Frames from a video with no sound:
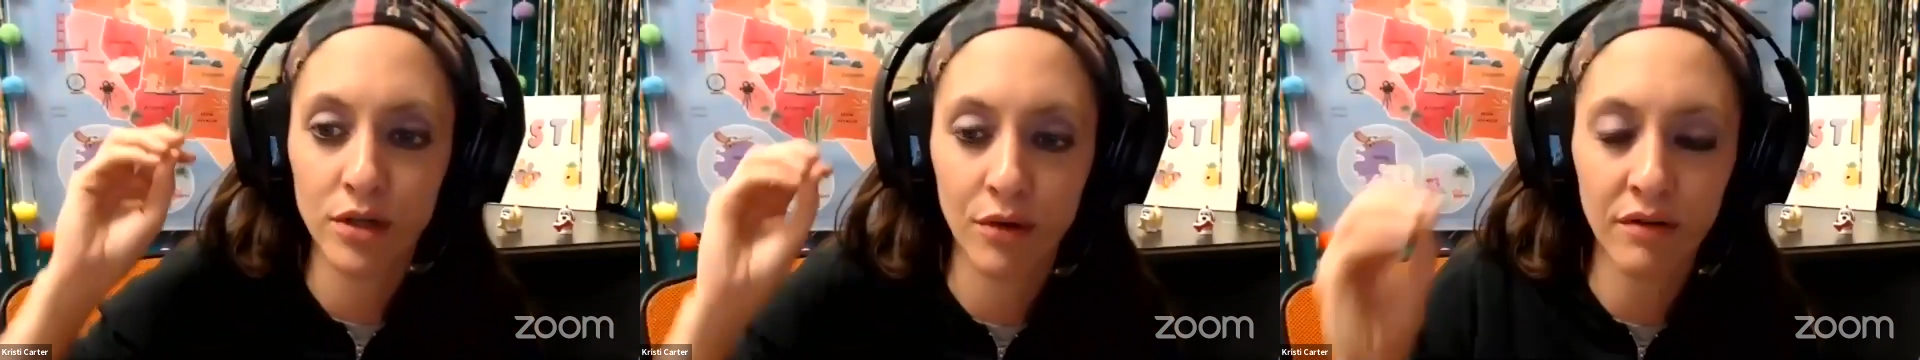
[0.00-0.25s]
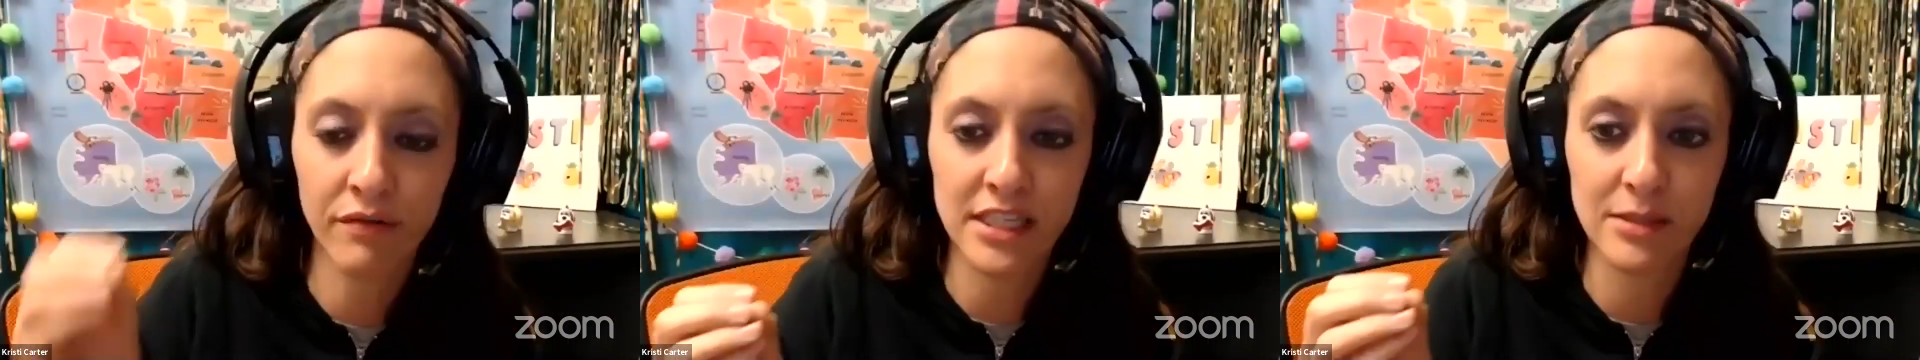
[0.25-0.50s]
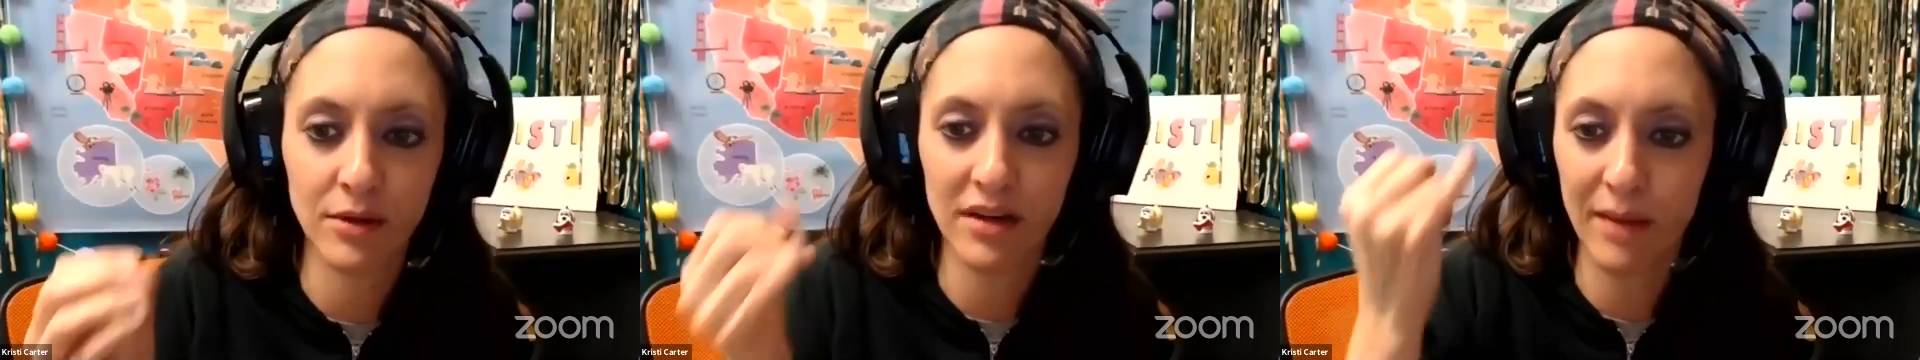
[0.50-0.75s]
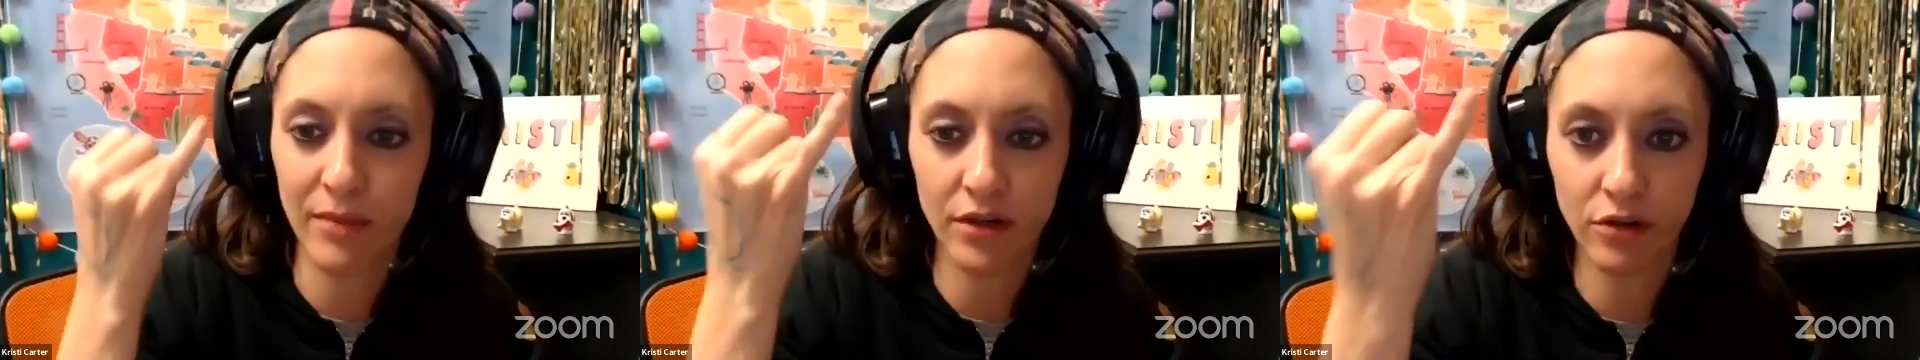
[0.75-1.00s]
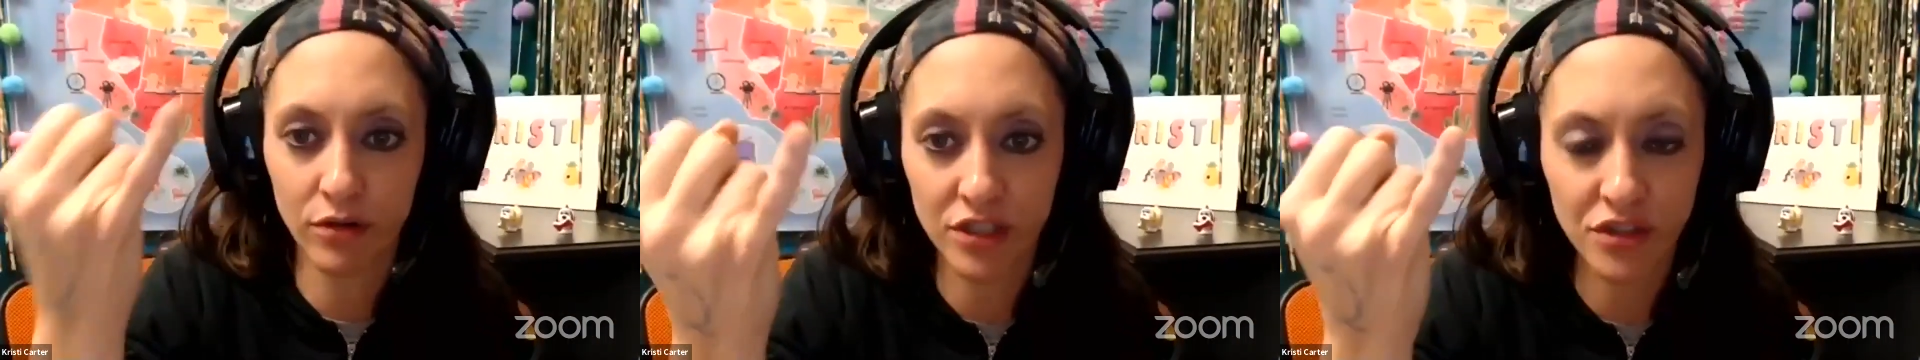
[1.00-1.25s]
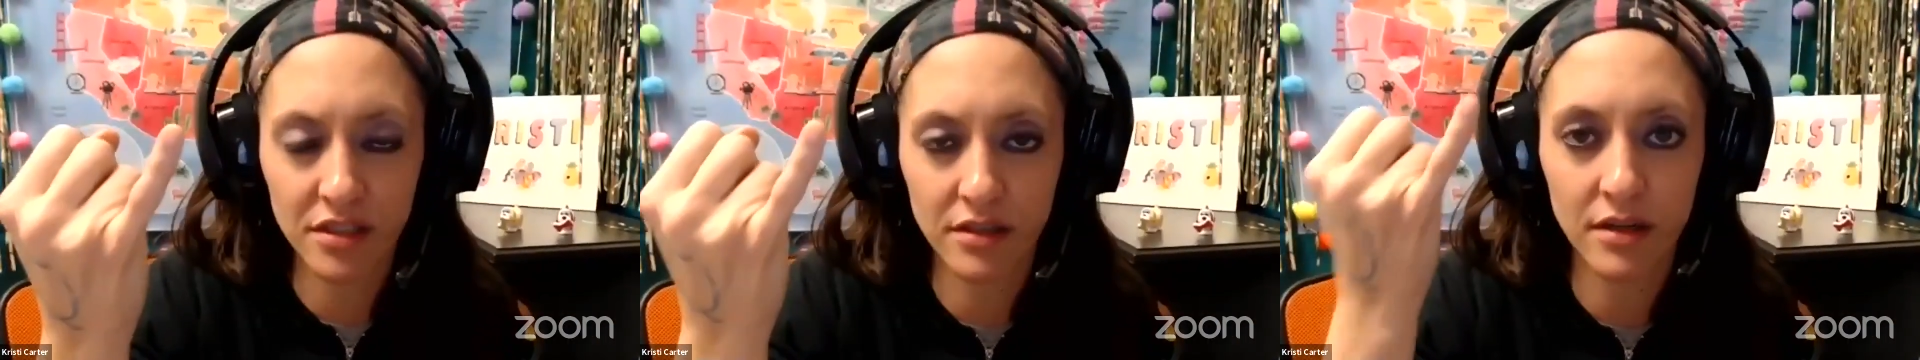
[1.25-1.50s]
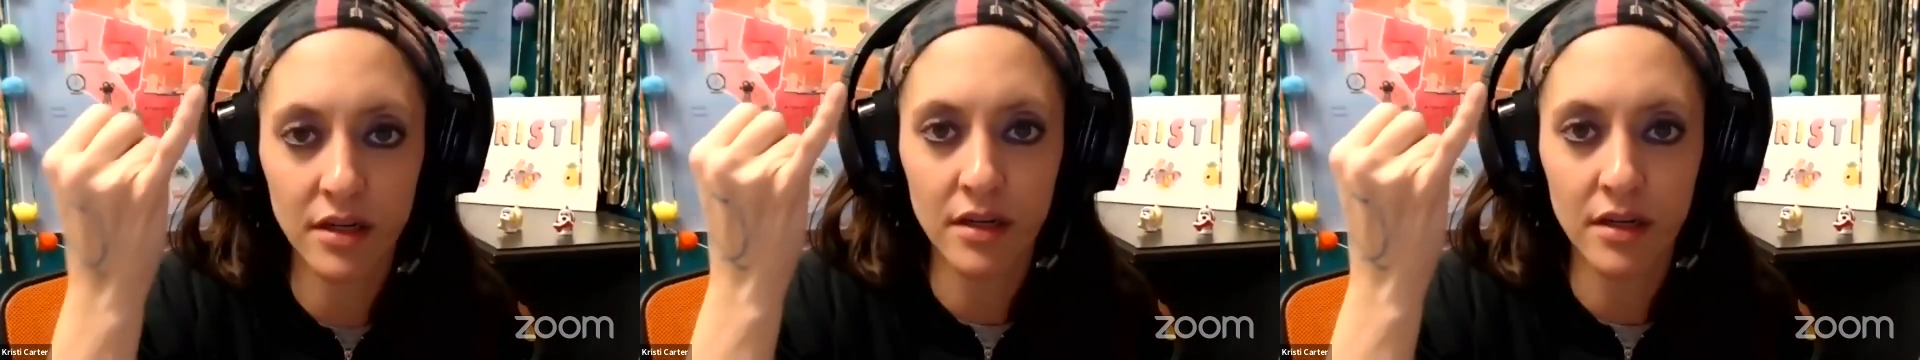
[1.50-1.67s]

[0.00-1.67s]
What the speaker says: go to Facebook. I'm on Christian.